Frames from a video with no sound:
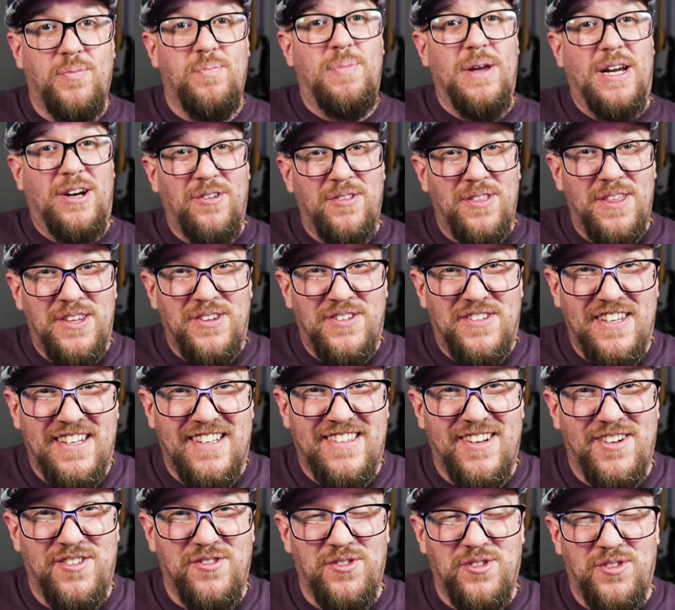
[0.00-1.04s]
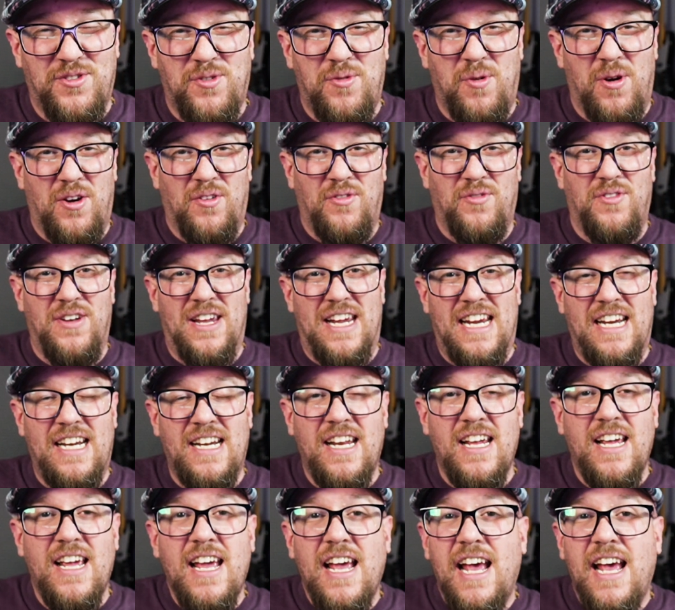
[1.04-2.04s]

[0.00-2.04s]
bigger than 600 square feet.